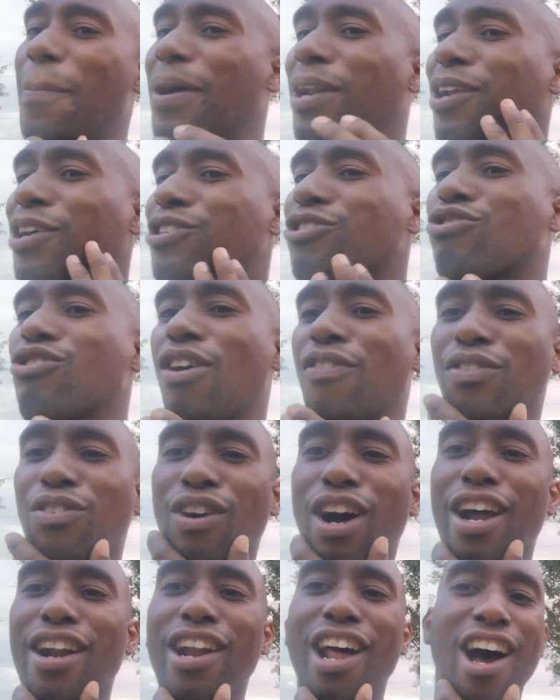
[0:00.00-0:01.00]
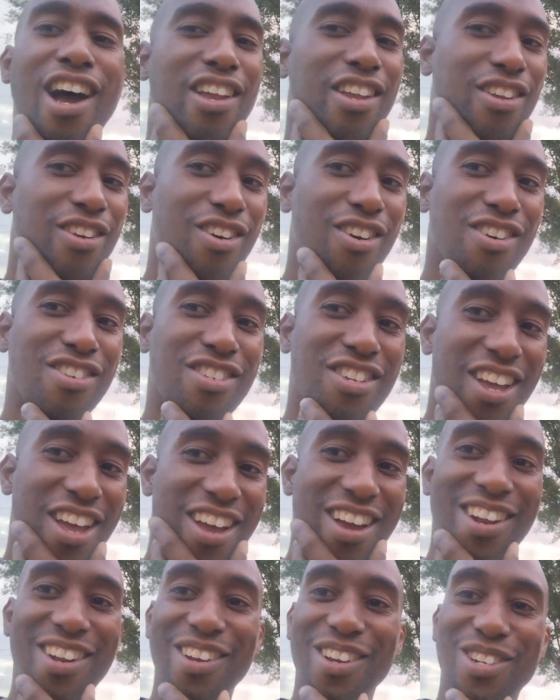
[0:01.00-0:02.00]
bit, a little scruffy right now, you know what I'm
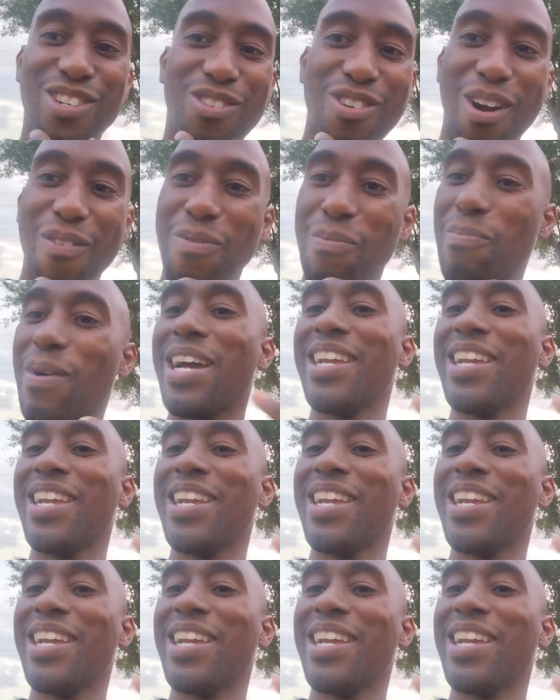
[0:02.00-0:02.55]
saying, a little scruffy.